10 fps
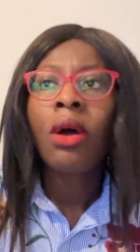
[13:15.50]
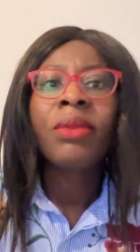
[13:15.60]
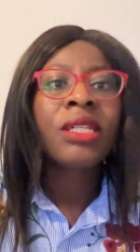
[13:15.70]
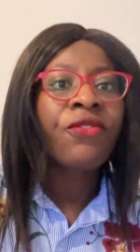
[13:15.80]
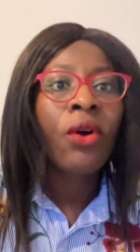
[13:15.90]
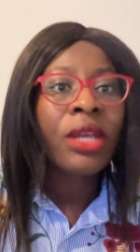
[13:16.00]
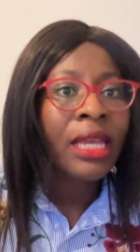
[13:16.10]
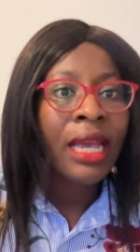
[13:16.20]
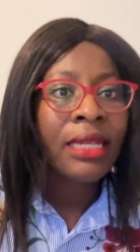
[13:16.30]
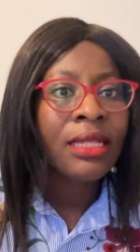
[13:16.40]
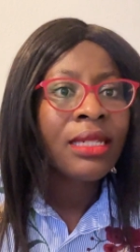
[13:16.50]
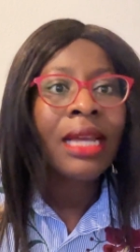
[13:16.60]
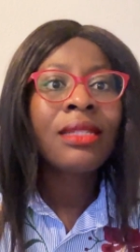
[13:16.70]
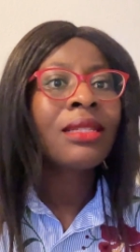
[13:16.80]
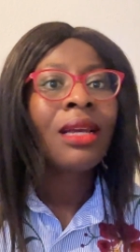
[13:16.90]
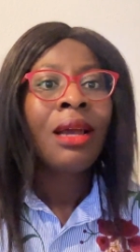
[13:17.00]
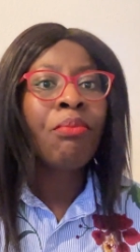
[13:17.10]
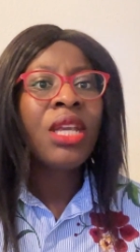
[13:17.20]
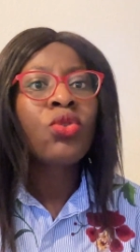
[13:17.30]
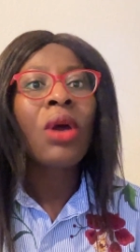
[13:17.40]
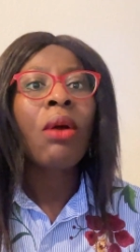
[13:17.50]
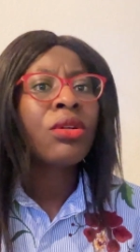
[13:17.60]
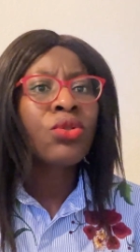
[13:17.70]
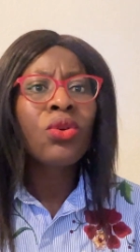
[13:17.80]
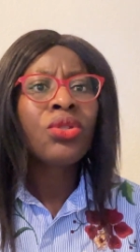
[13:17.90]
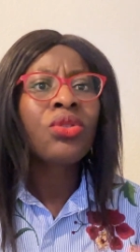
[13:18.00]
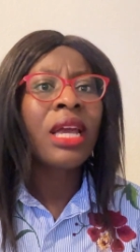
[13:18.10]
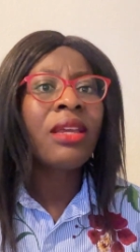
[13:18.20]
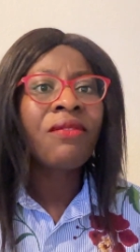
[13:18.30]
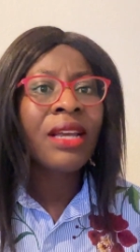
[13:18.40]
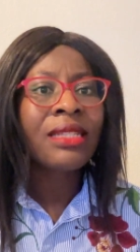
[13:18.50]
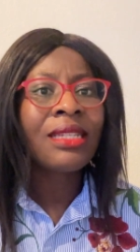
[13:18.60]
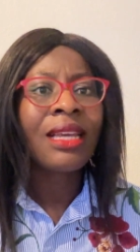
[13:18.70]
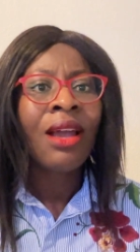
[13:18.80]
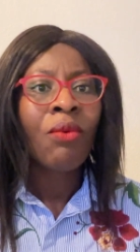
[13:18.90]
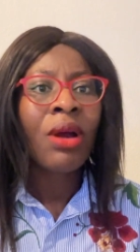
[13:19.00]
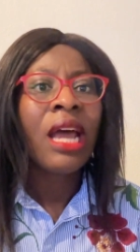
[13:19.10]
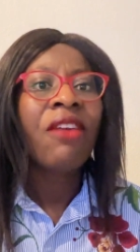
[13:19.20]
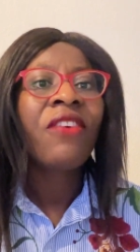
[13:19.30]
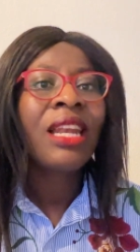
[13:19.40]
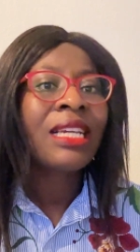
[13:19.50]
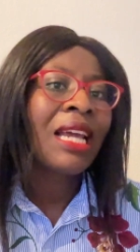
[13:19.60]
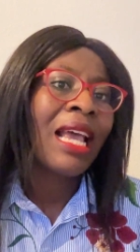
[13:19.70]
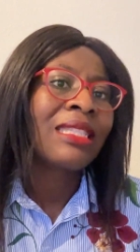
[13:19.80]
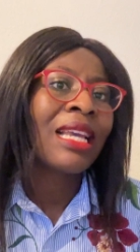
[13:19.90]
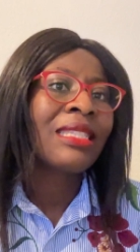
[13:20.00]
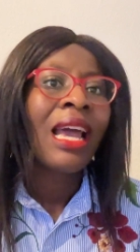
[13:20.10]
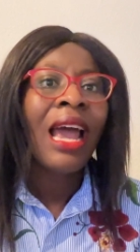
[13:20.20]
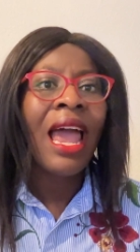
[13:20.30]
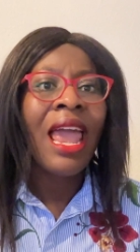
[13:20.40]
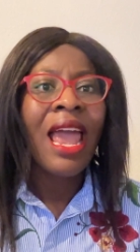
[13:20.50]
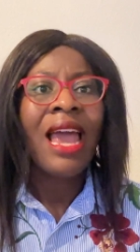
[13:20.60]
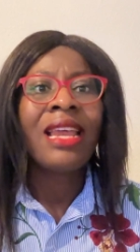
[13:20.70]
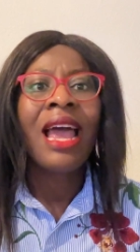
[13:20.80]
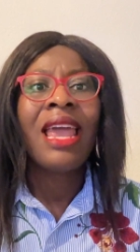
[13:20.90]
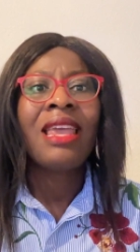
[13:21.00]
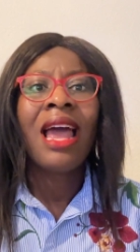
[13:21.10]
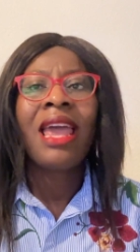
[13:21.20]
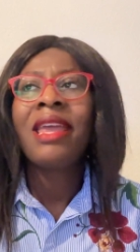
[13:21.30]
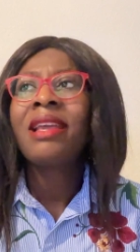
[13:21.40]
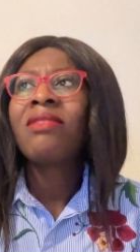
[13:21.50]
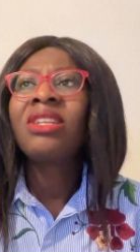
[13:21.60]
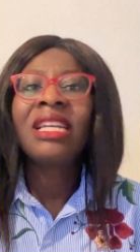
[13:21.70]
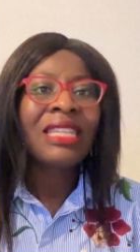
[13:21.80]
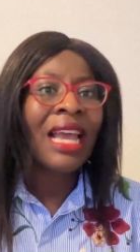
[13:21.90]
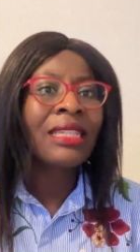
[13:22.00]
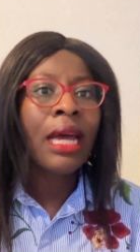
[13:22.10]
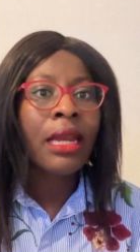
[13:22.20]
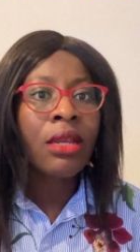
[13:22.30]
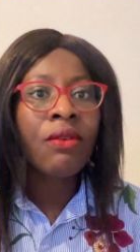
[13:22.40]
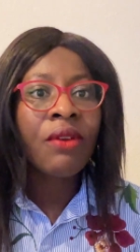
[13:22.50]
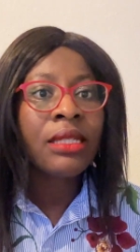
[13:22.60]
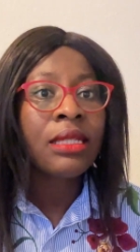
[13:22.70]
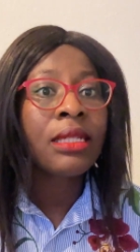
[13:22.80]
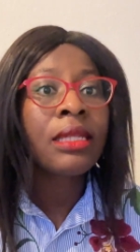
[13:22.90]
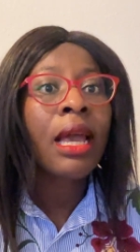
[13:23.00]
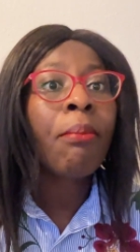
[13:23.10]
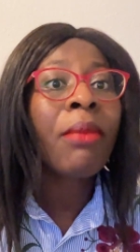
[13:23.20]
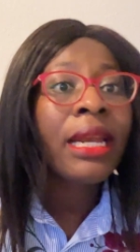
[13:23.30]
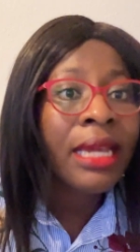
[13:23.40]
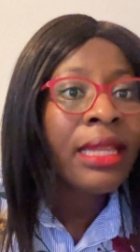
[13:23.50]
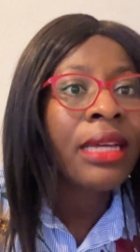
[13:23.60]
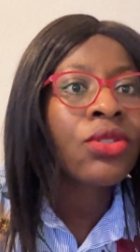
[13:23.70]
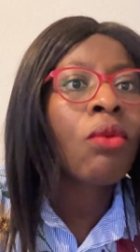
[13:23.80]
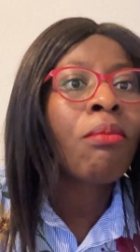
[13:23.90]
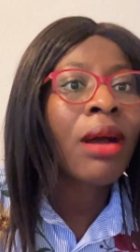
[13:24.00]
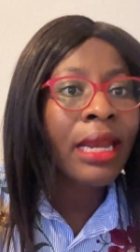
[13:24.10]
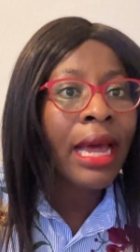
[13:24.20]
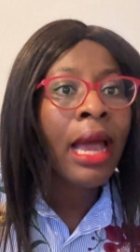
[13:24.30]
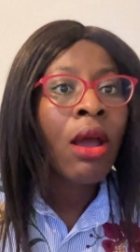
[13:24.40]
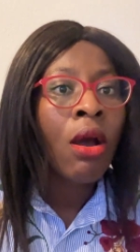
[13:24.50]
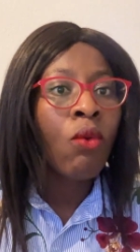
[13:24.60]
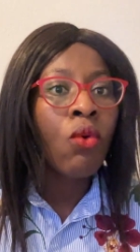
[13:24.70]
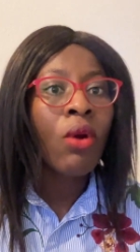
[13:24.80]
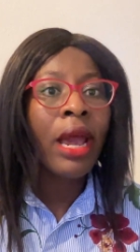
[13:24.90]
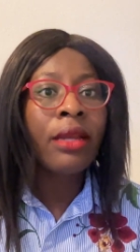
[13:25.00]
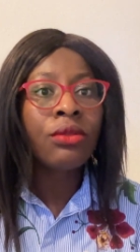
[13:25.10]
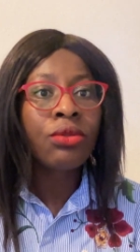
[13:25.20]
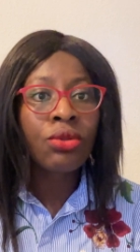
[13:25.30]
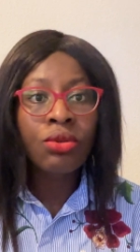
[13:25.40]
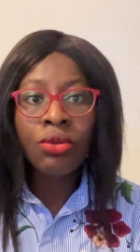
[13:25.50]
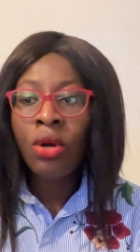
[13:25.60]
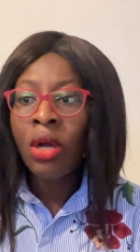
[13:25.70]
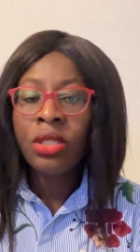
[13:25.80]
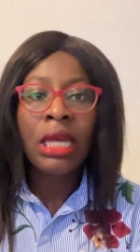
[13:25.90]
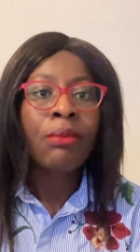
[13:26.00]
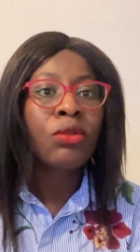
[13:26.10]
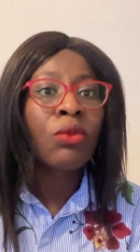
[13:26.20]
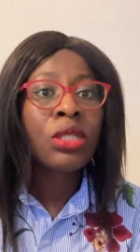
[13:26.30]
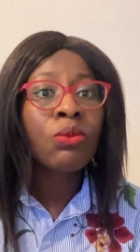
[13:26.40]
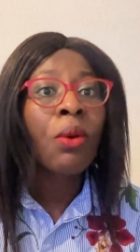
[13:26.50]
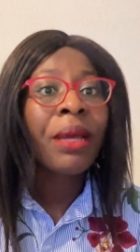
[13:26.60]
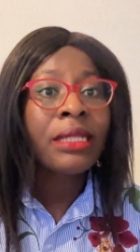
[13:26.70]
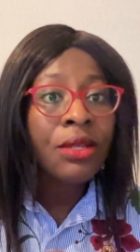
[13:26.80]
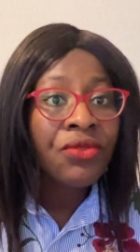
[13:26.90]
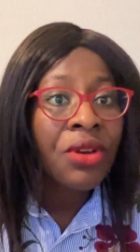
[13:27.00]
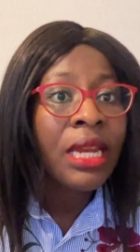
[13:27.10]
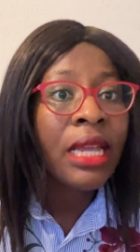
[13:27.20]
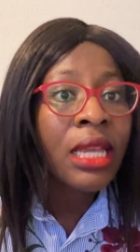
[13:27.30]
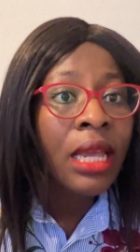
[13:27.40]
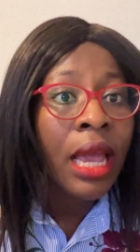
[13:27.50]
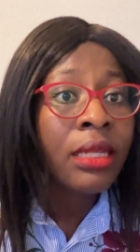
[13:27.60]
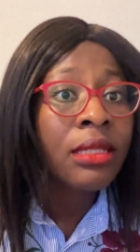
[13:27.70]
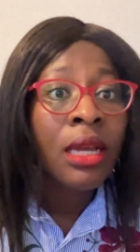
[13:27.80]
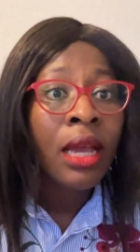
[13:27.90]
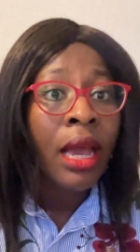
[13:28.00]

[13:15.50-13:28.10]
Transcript: this 4 years. Just me too, I want to go to the university. When I finish SS, I couldn't enter the university. The money that your mother will go and do some small petty trade and